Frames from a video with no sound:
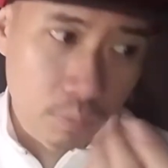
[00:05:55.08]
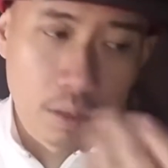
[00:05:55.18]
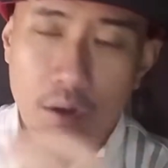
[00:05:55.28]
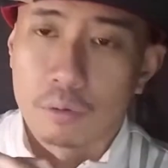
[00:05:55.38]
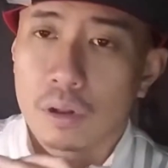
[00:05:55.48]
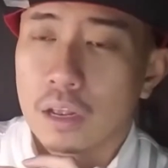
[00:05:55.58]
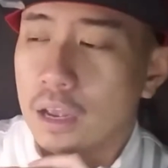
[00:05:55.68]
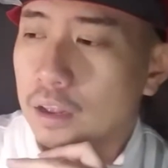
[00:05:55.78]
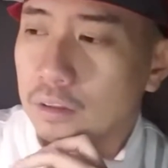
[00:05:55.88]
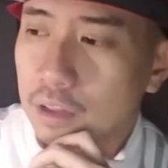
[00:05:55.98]
when I already
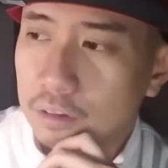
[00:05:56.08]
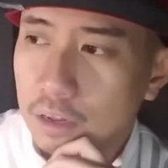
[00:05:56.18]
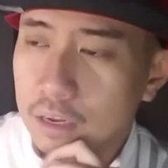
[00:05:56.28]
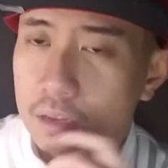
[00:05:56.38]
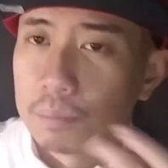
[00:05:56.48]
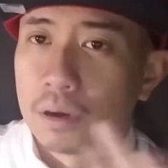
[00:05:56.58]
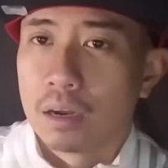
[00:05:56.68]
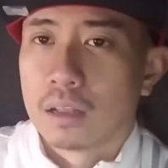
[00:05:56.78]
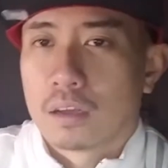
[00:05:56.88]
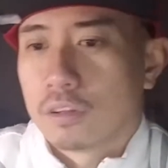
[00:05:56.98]
had anxiety,
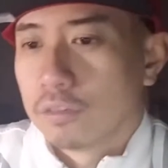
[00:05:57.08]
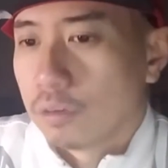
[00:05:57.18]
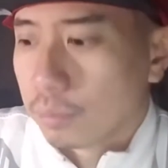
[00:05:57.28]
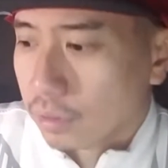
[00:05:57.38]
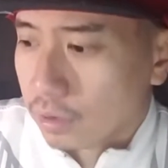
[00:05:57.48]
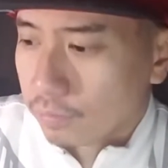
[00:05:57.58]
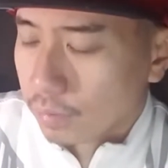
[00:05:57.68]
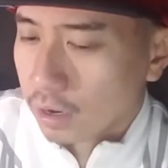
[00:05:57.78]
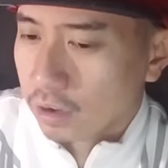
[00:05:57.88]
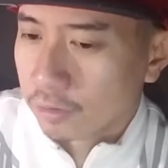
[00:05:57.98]
but I can still leave
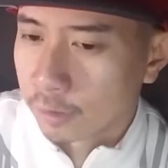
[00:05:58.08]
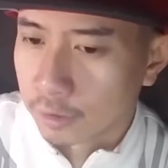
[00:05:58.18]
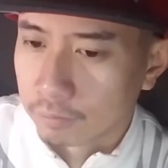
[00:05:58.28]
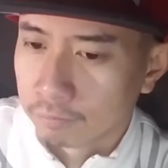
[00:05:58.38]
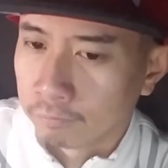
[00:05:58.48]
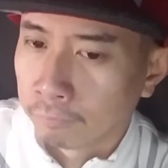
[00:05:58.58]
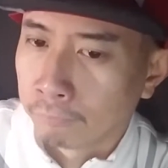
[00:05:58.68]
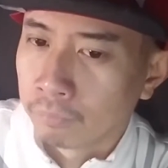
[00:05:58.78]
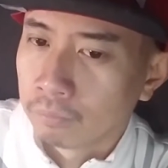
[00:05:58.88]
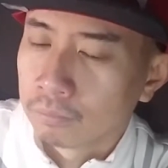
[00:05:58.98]
my house.
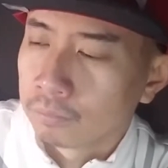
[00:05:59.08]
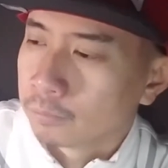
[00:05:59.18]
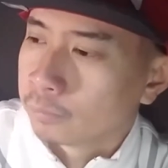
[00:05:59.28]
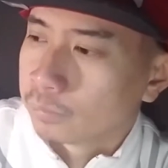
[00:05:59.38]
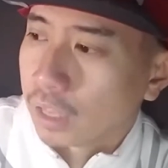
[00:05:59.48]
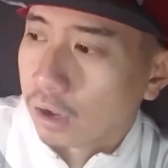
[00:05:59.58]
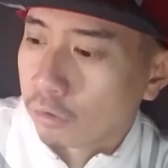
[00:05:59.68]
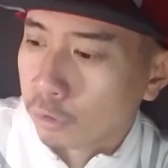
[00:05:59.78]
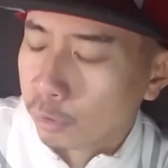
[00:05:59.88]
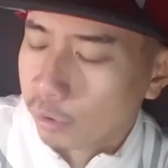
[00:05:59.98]
Out
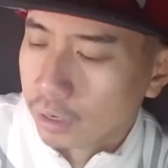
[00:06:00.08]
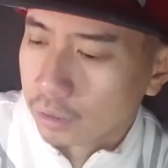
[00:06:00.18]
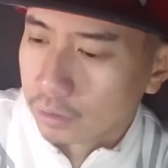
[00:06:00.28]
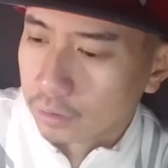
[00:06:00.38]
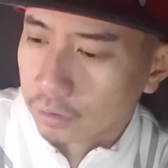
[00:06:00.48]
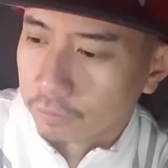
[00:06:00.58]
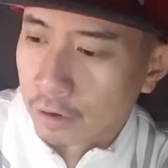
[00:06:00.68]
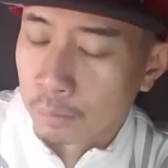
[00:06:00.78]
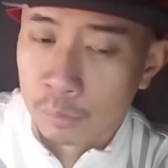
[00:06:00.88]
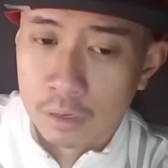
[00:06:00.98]
of nowhere, the
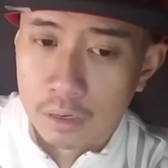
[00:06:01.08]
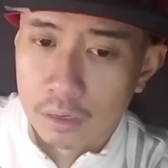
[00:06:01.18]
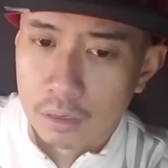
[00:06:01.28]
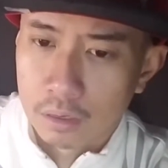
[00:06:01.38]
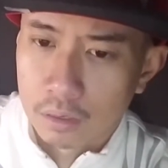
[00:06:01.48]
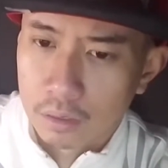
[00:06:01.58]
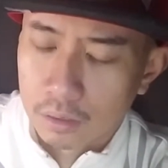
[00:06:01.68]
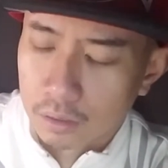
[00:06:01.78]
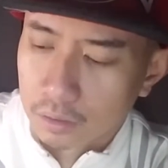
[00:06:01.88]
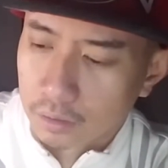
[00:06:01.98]
family
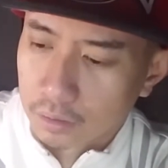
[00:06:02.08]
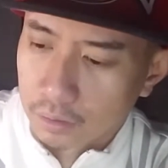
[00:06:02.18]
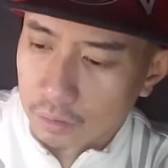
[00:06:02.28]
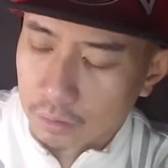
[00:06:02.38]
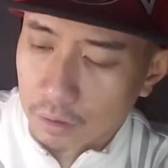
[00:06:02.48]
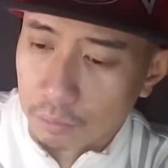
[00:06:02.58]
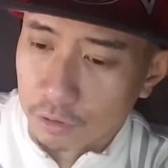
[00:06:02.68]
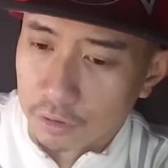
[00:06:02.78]
that was